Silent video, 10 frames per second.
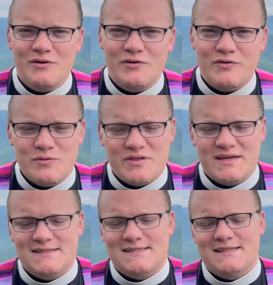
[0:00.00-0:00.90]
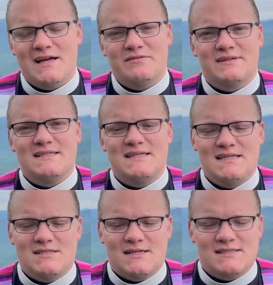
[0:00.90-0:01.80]
Few things in life can
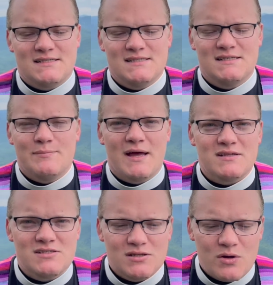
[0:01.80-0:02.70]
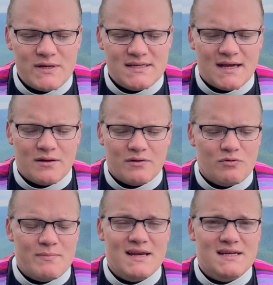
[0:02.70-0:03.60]
teach us about slowing down and
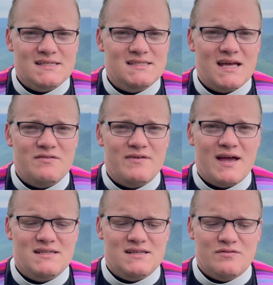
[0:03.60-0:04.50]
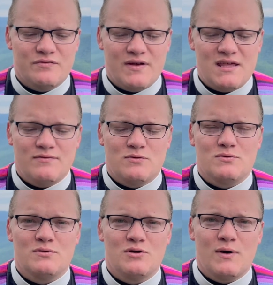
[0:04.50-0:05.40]
remaining steadfast and faithful,
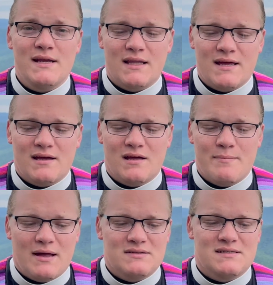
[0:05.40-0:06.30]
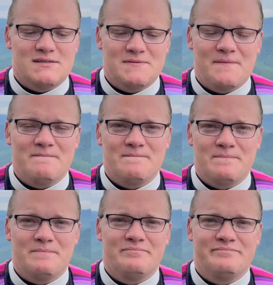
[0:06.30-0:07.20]
quite like a mountain.
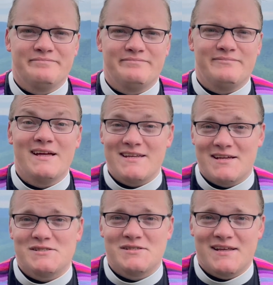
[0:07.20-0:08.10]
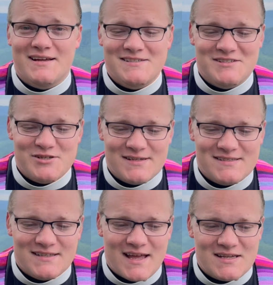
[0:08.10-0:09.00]
And yes, like I
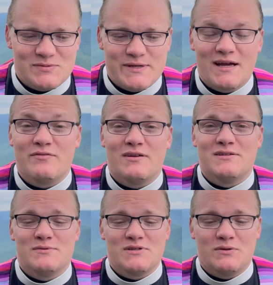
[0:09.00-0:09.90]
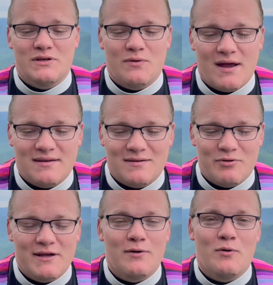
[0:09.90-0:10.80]
suggested last week, I felt it was only right to
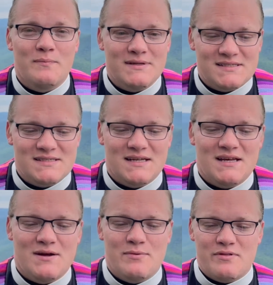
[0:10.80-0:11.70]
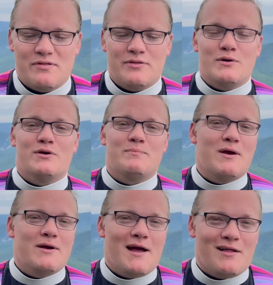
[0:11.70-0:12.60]
bring it home this Sunday with a third
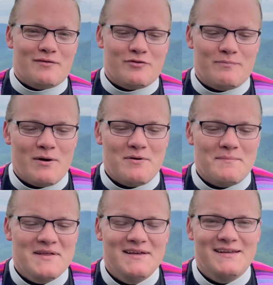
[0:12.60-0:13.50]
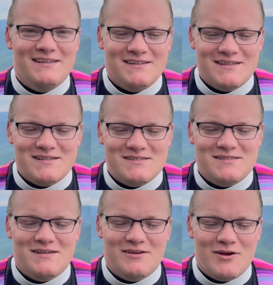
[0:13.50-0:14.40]
Mary Oliver poem in this
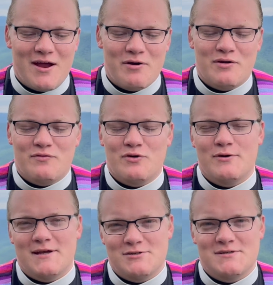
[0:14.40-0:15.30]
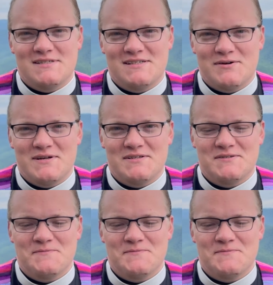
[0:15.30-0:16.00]
Caring for Creation series.